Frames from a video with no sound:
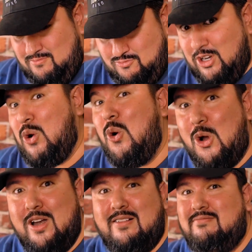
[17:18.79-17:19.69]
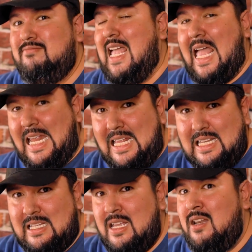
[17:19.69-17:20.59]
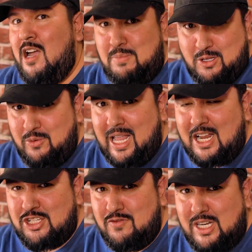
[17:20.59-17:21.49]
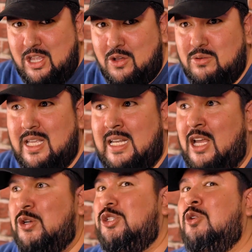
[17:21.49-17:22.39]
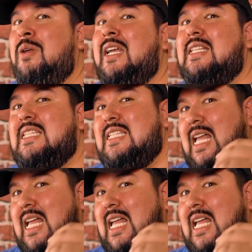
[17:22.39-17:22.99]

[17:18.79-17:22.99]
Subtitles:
record, edit, and upload a reaction video in under 2 minutes,